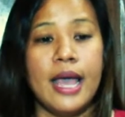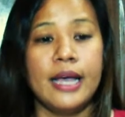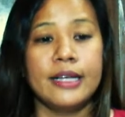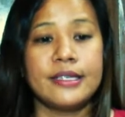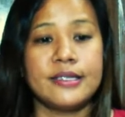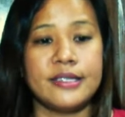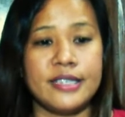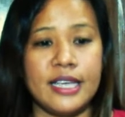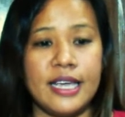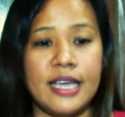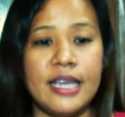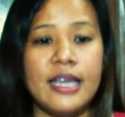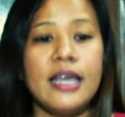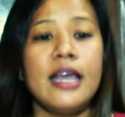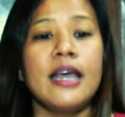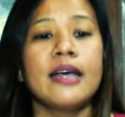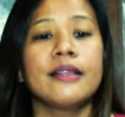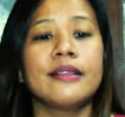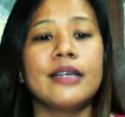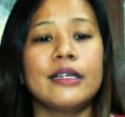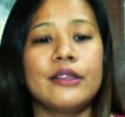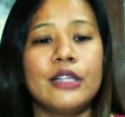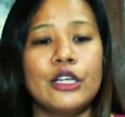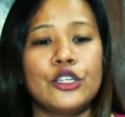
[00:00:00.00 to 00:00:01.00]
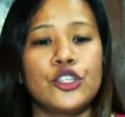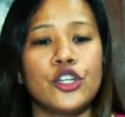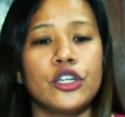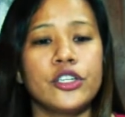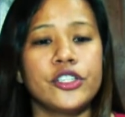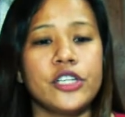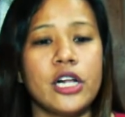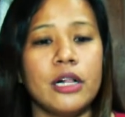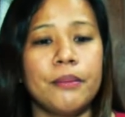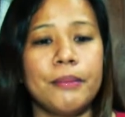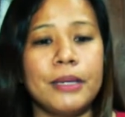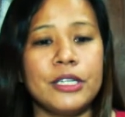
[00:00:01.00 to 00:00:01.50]
C. The teacher
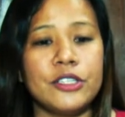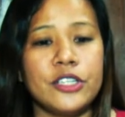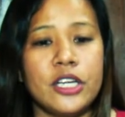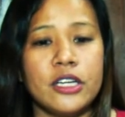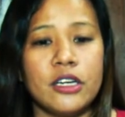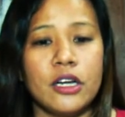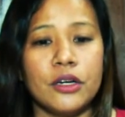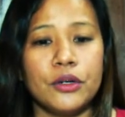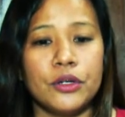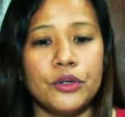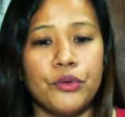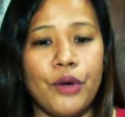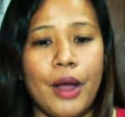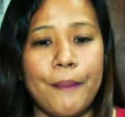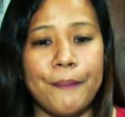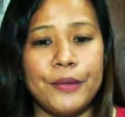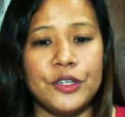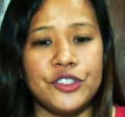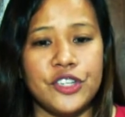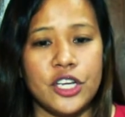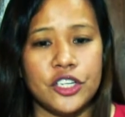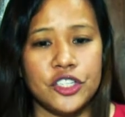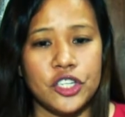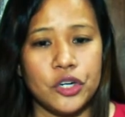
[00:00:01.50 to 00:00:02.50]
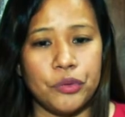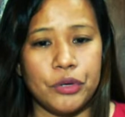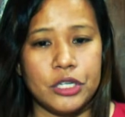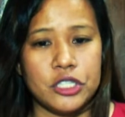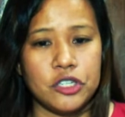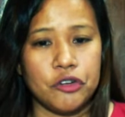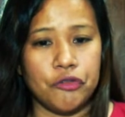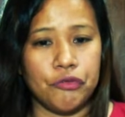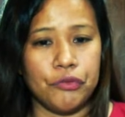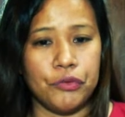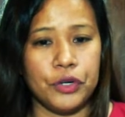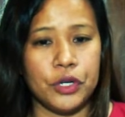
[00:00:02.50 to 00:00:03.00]
shall maintain a good reputation
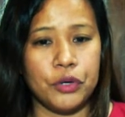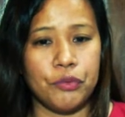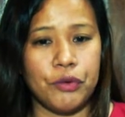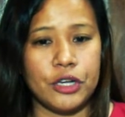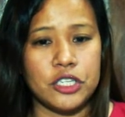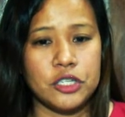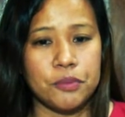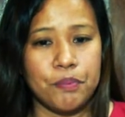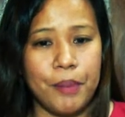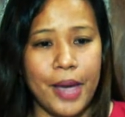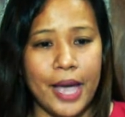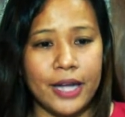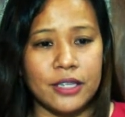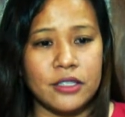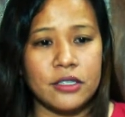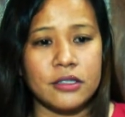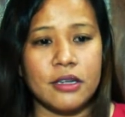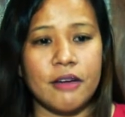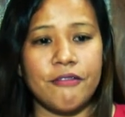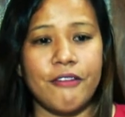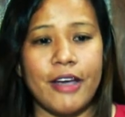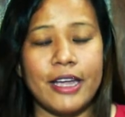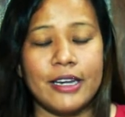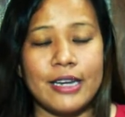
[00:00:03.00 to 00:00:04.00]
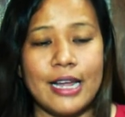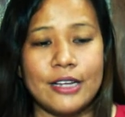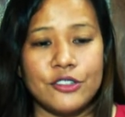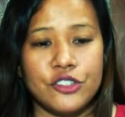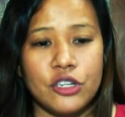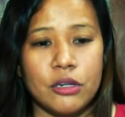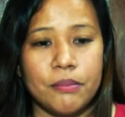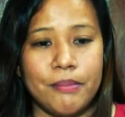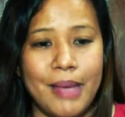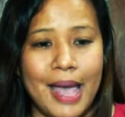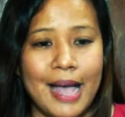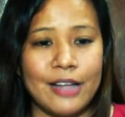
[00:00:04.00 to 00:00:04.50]
with respect to the
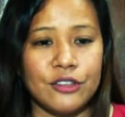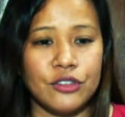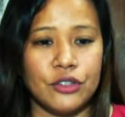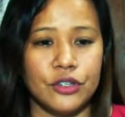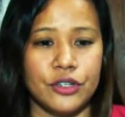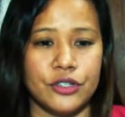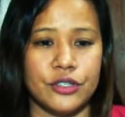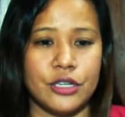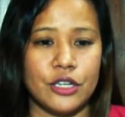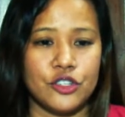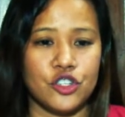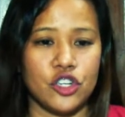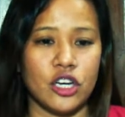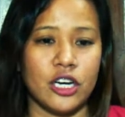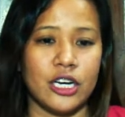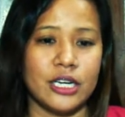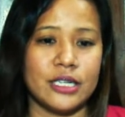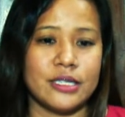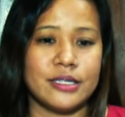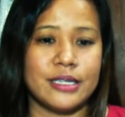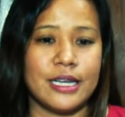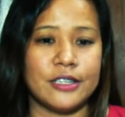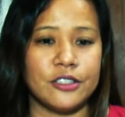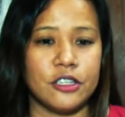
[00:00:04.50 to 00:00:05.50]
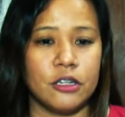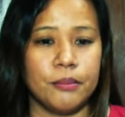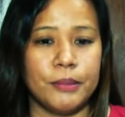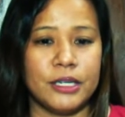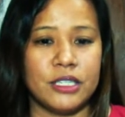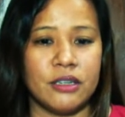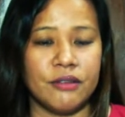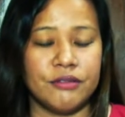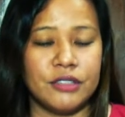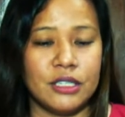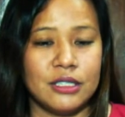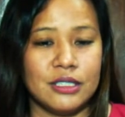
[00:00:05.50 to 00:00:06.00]
financial matters such as
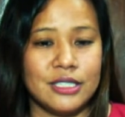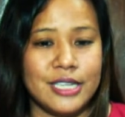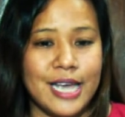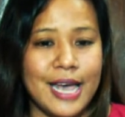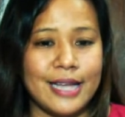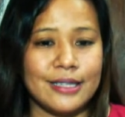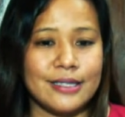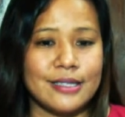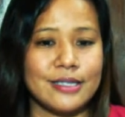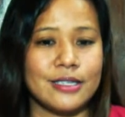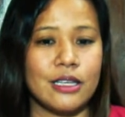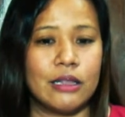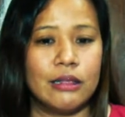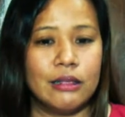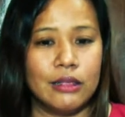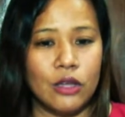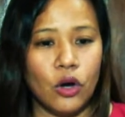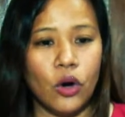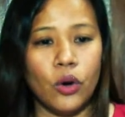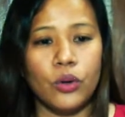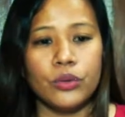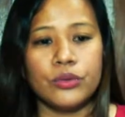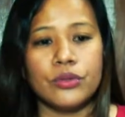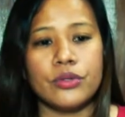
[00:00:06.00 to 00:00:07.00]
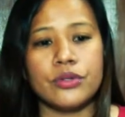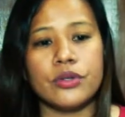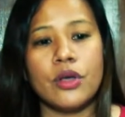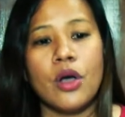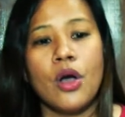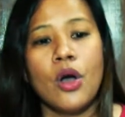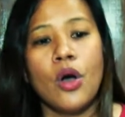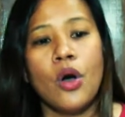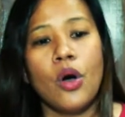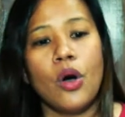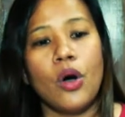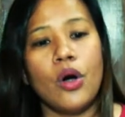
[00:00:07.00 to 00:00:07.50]
settlement of the debts, loans,
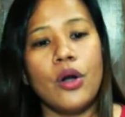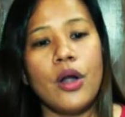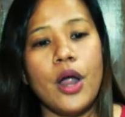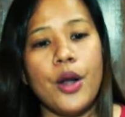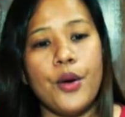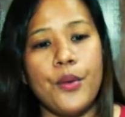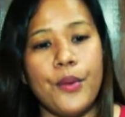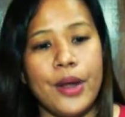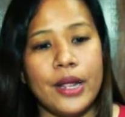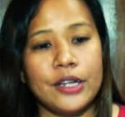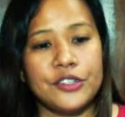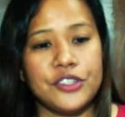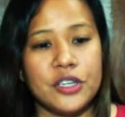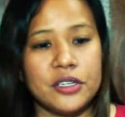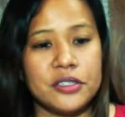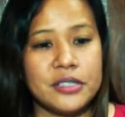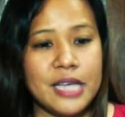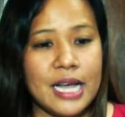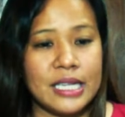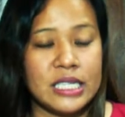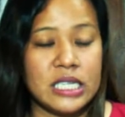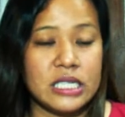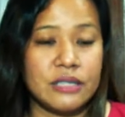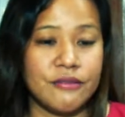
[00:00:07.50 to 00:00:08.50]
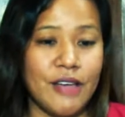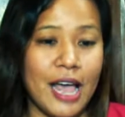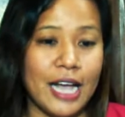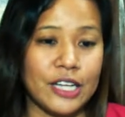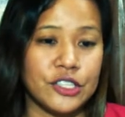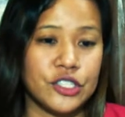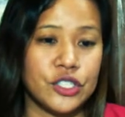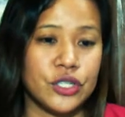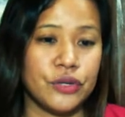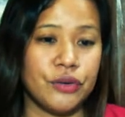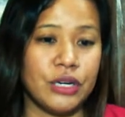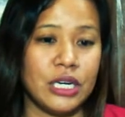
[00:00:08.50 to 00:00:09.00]
or arranging
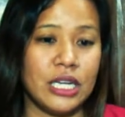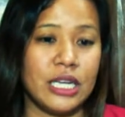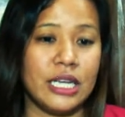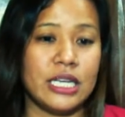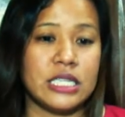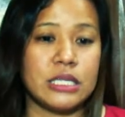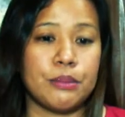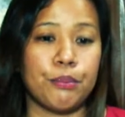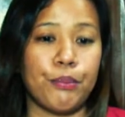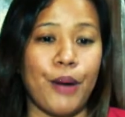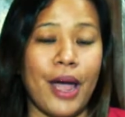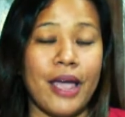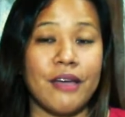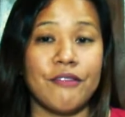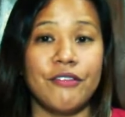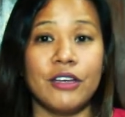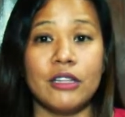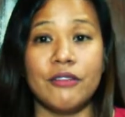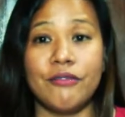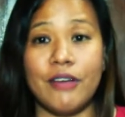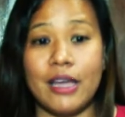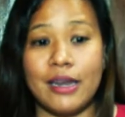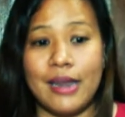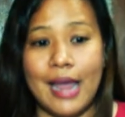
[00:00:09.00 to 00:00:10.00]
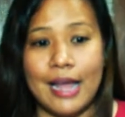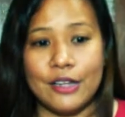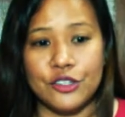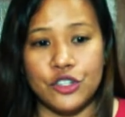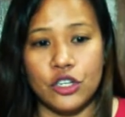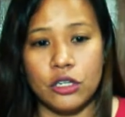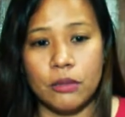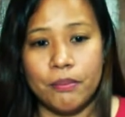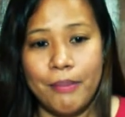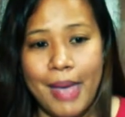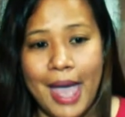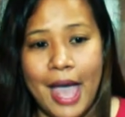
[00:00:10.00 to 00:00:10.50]
satisfactorily his private
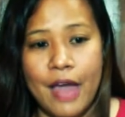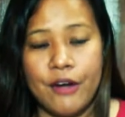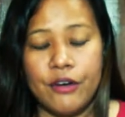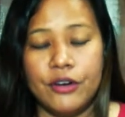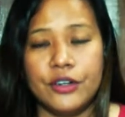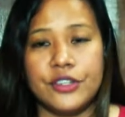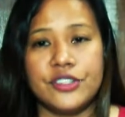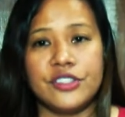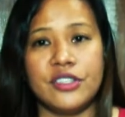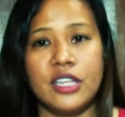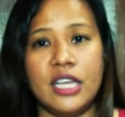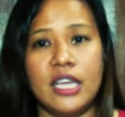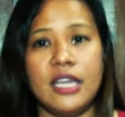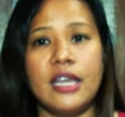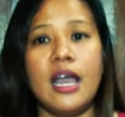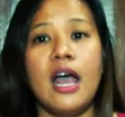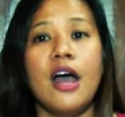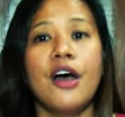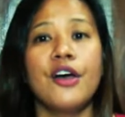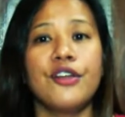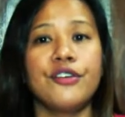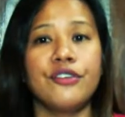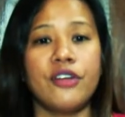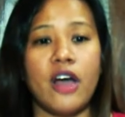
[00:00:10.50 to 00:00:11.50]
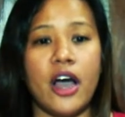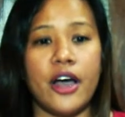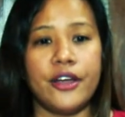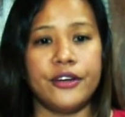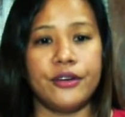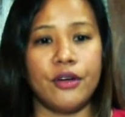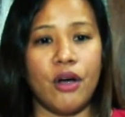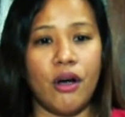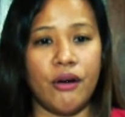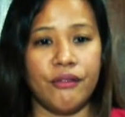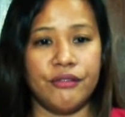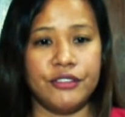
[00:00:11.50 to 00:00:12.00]
financial matters. D.
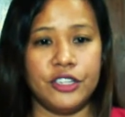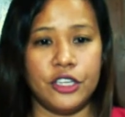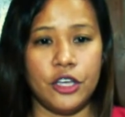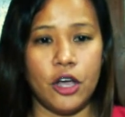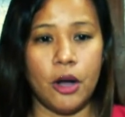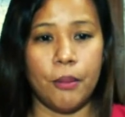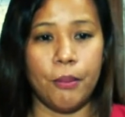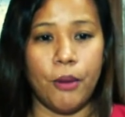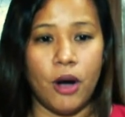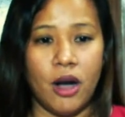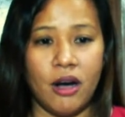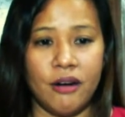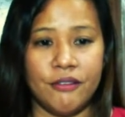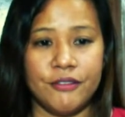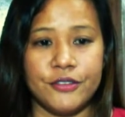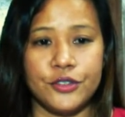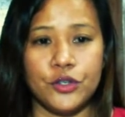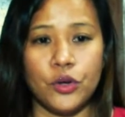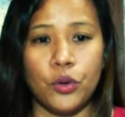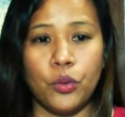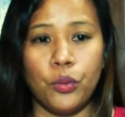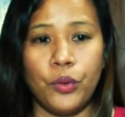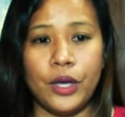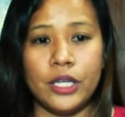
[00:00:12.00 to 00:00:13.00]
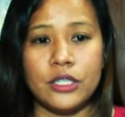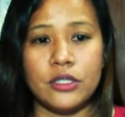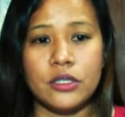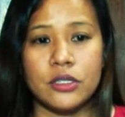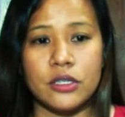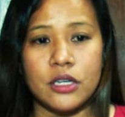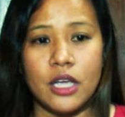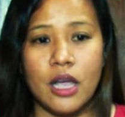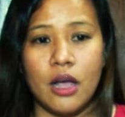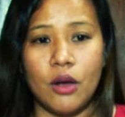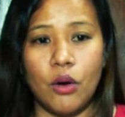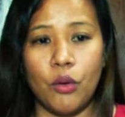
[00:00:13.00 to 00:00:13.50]
None of the above. So
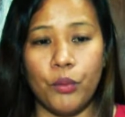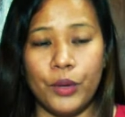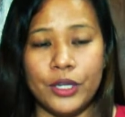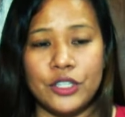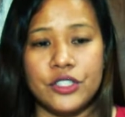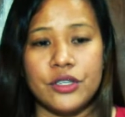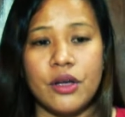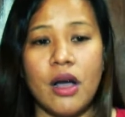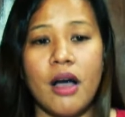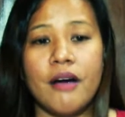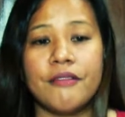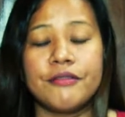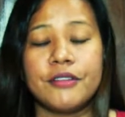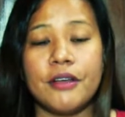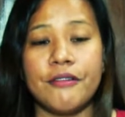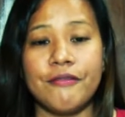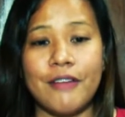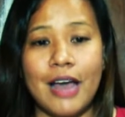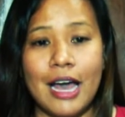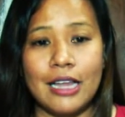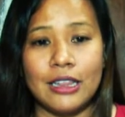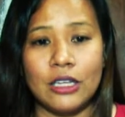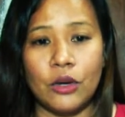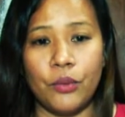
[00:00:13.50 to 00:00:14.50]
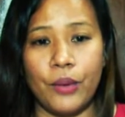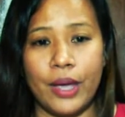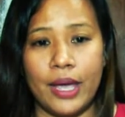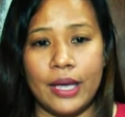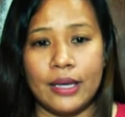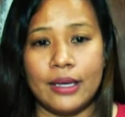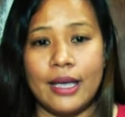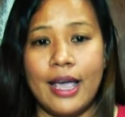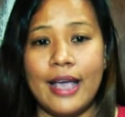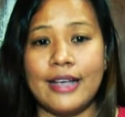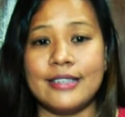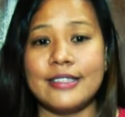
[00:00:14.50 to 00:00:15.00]
which of the
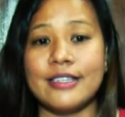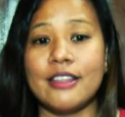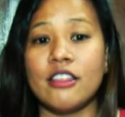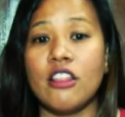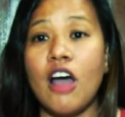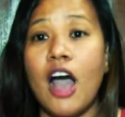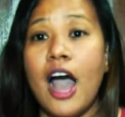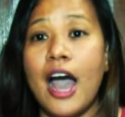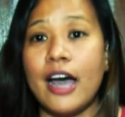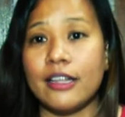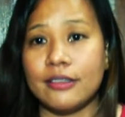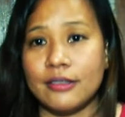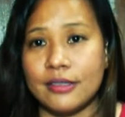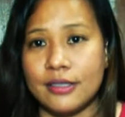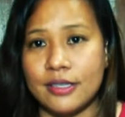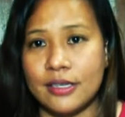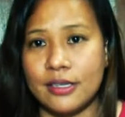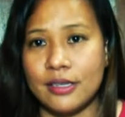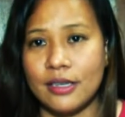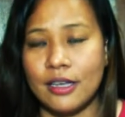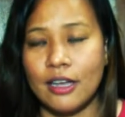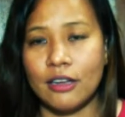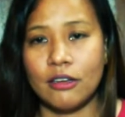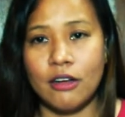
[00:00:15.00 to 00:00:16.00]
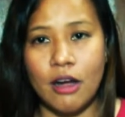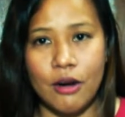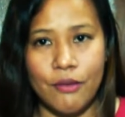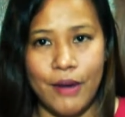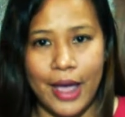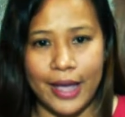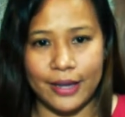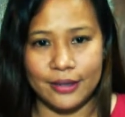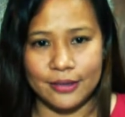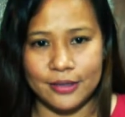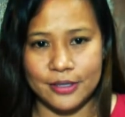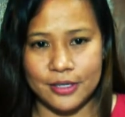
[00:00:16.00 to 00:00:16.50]
following is not
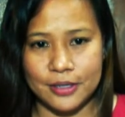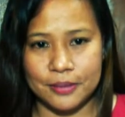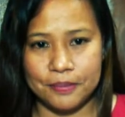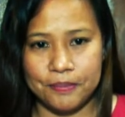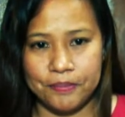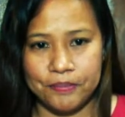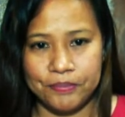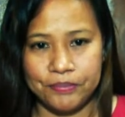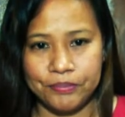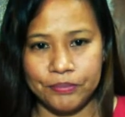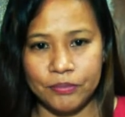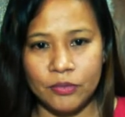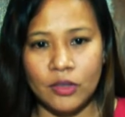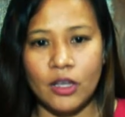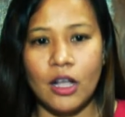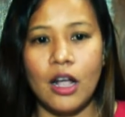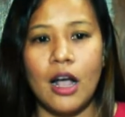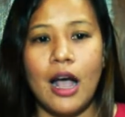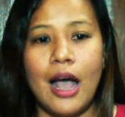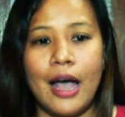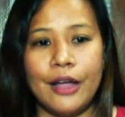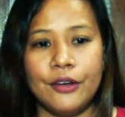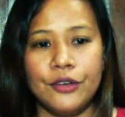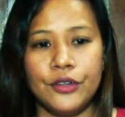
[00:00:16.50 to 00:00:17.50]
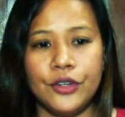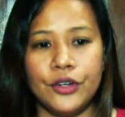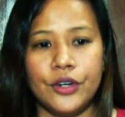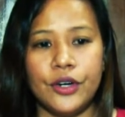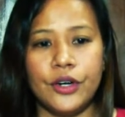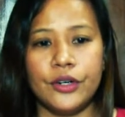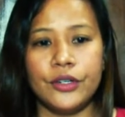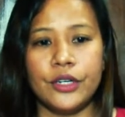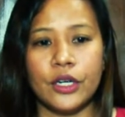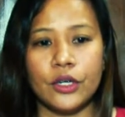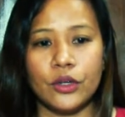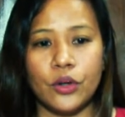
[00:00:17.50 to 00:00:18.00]
correct
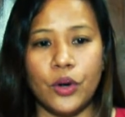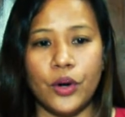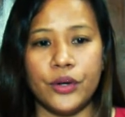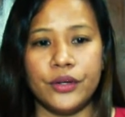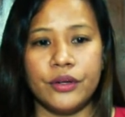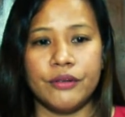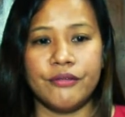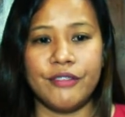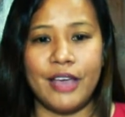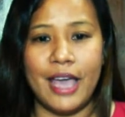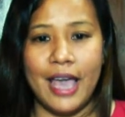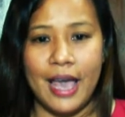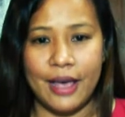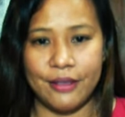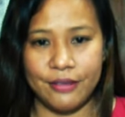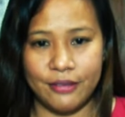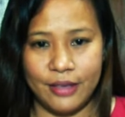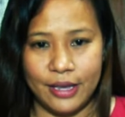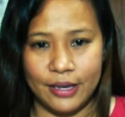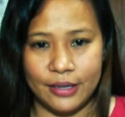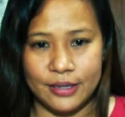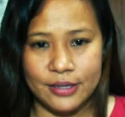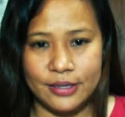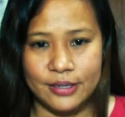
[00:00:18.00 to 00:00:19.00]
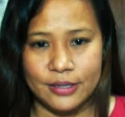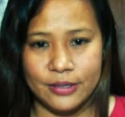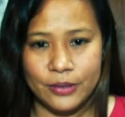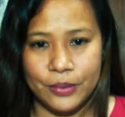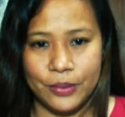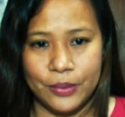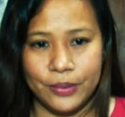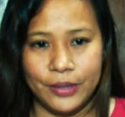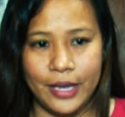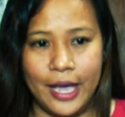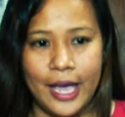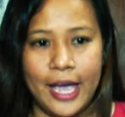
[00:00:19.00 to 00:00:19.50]
under the Code of Ethics?
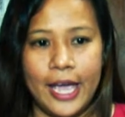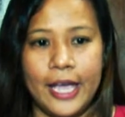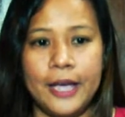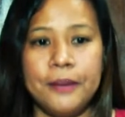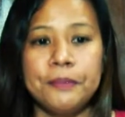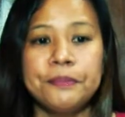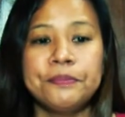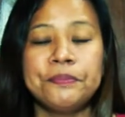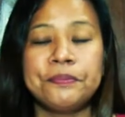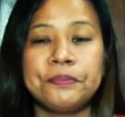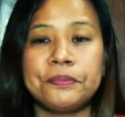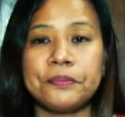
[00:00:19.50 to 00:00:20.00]
Okay?